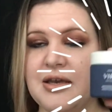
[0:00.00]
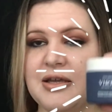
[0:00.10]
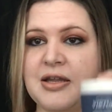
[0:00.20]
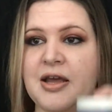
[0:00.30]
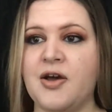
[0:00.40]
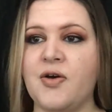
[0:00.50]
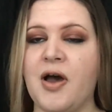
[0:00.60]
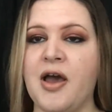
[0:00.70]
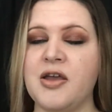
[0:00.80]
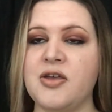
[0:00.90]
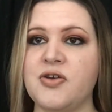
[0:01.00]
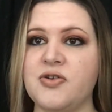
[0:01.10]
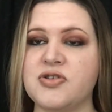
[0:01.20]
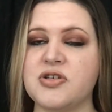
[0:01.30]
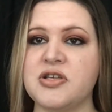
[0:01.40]
Now I
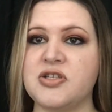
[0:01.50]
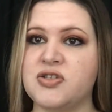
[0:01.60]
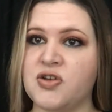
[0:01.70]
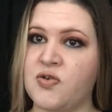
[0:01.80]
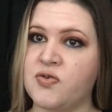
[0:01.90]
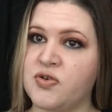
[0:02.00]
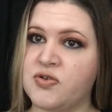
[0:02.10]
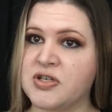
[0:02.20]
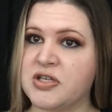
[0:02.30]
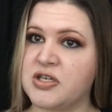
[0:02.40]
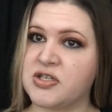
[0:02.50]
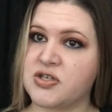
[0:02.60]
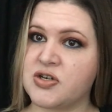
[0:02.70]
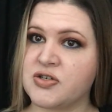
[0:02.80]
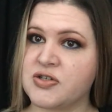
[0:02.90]
usually don't use
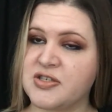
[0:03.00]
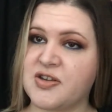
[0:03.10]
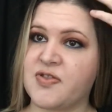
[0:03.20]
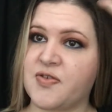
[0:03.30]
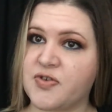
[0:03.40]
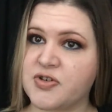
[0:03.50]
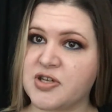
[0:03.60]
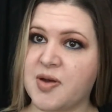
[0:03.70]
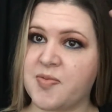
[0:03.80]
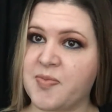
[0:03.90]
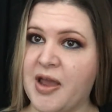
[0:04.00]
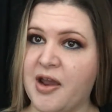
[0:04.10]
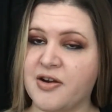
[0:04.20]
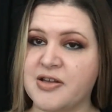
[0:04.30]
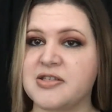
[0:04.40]
conditioners and stuff at the first top of my
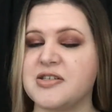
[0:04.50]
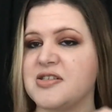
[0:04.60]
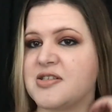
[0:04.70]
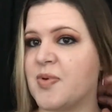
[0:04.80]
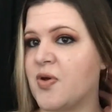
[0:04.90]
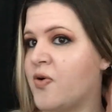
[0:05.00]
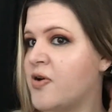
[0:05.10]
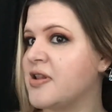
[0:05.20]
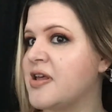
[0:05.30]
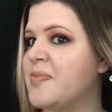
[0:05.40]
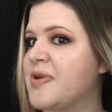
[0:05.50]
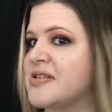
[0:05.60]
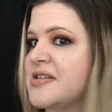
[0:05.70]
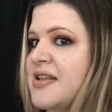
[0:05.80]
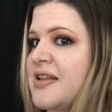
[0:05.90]
hair because it tends to be oily
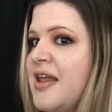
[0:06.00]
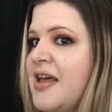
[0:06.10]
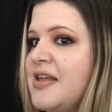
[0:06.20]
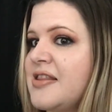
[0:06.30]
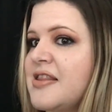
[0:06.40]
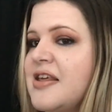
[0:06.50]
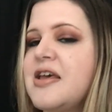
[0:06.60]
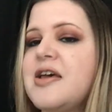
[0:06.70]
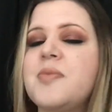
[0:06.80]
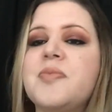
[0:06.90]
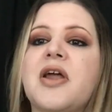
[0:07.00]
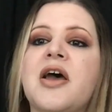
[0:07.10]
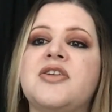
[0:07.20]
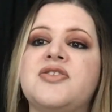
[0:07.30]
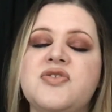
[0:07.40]
because of the length, but
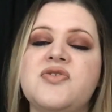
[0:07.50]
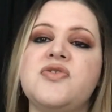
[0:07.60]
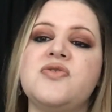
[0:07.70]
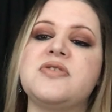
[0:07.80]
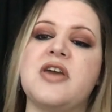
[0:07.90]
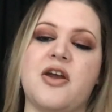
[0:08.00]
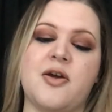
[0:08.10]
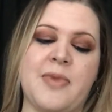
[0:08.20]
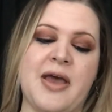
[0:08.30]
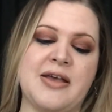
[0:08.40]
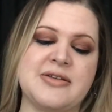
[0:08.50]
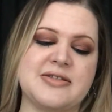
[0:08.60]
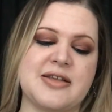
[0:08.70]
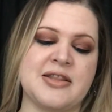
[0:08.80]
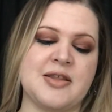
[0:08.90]
I do use hair
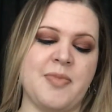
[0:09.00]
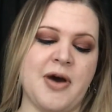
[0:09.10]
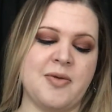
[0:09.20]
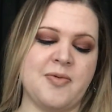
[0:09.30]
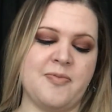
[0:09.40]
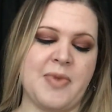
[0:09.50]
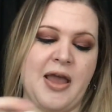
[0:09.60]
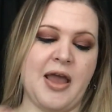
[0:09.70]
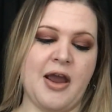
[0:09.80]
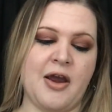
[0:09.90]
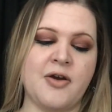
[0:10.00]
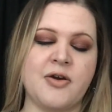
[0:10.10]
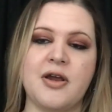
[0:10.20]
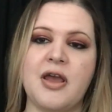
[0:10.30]
masks at the bottom of my hair,